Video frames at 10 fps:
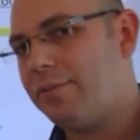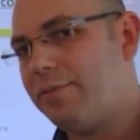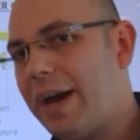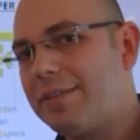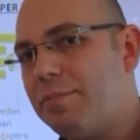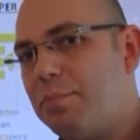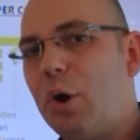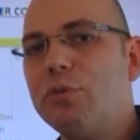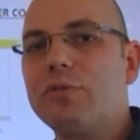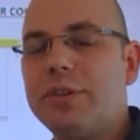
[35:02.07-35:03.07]
In fact,
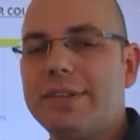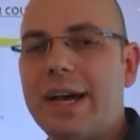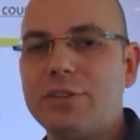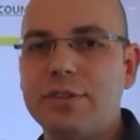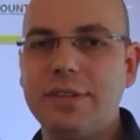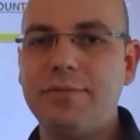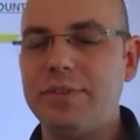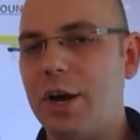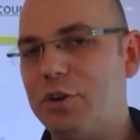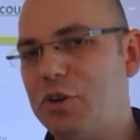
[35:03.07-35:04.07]
most transactions, if
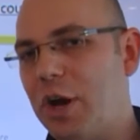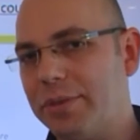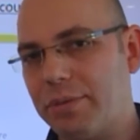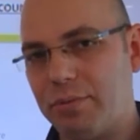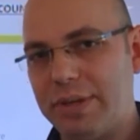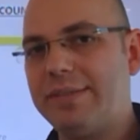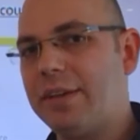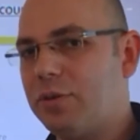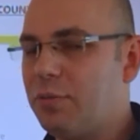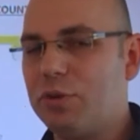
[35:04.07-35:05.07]
they are not 3D
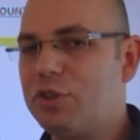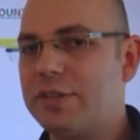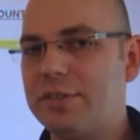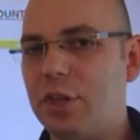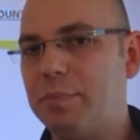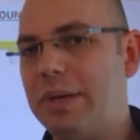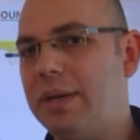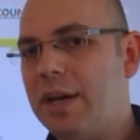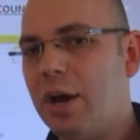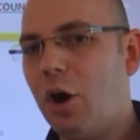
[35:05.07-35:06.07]
secure, they will just not
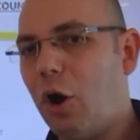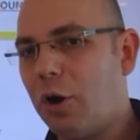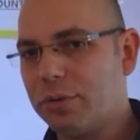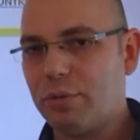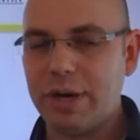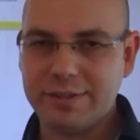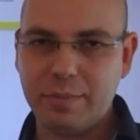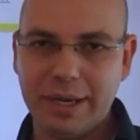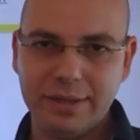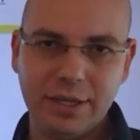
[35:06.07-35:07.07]
be
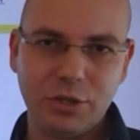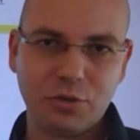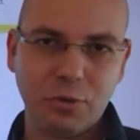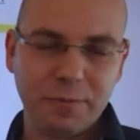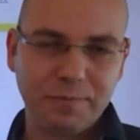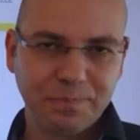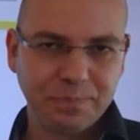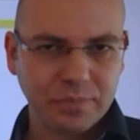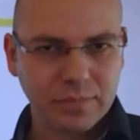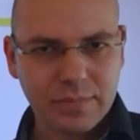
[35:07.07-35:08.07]
authorized by the issuer.
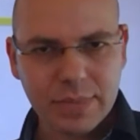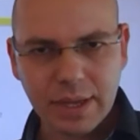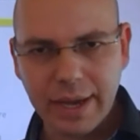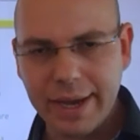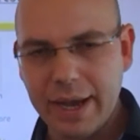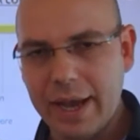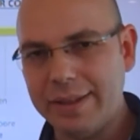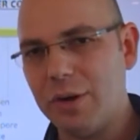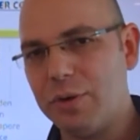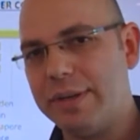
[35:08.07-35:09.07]

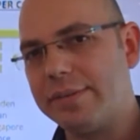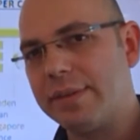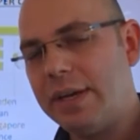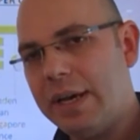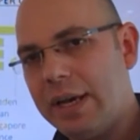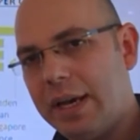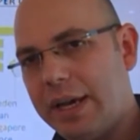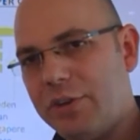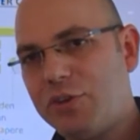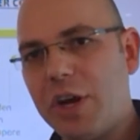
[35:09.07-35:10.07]
And there is,
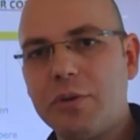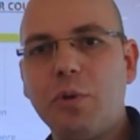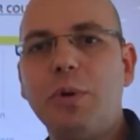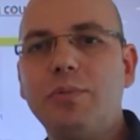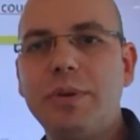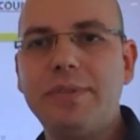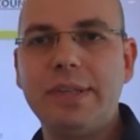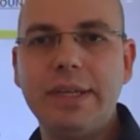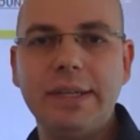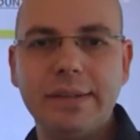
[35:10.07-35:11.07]
in general, what we've
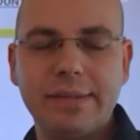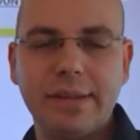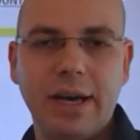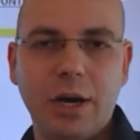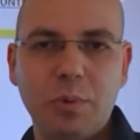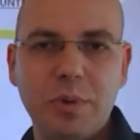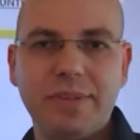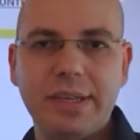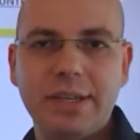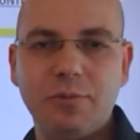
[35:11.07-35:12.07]
seen is
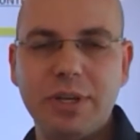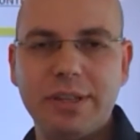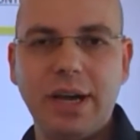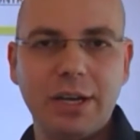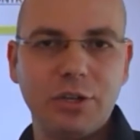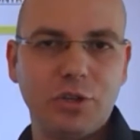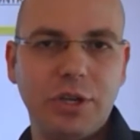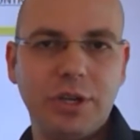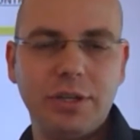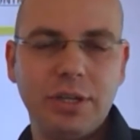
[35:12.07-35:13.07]
we've seen a
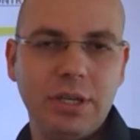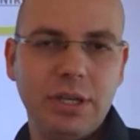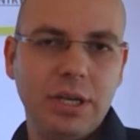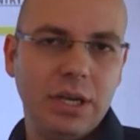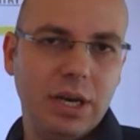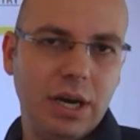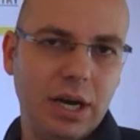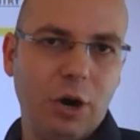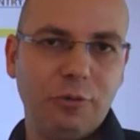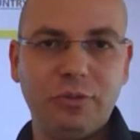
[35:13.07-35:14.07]
reduction
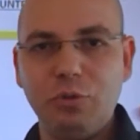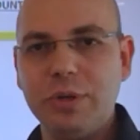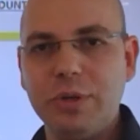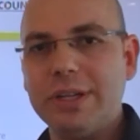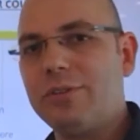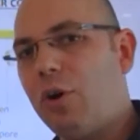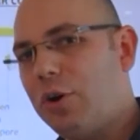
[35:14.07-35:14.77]
of do not